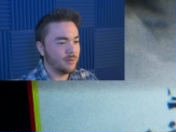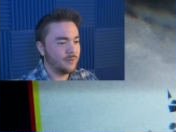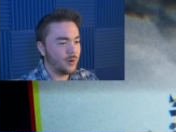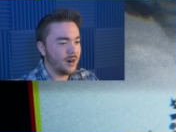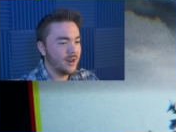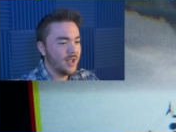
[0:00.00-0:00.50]
to
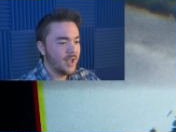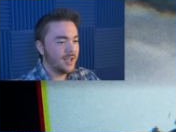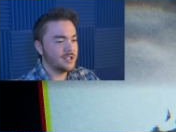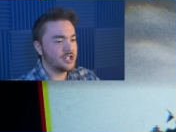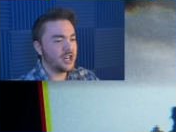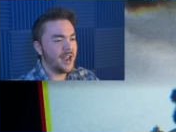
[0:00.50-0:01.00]
before,
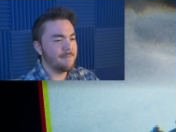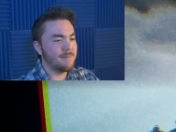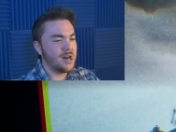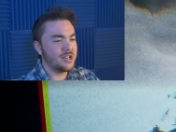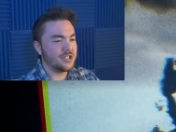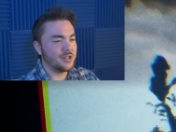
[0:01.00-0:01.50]
and this giant
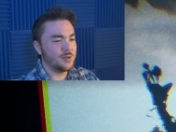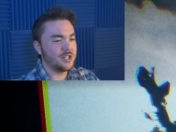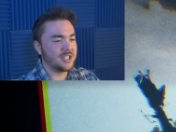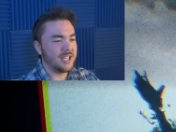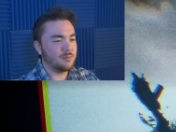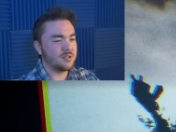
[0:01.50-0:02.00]
monster
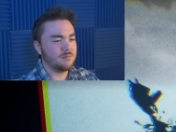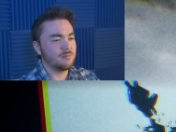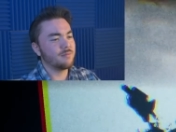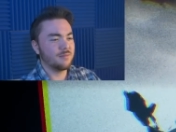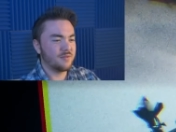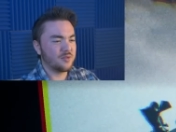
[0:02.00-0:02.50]
just keeps
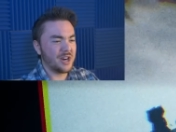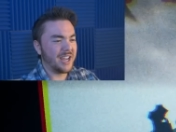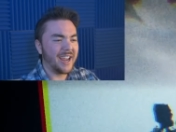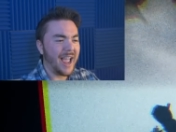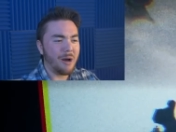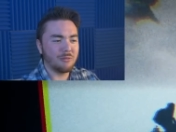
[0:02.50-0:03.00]

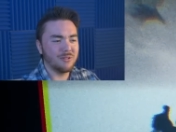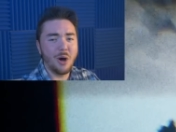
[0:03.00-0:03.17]
freaking out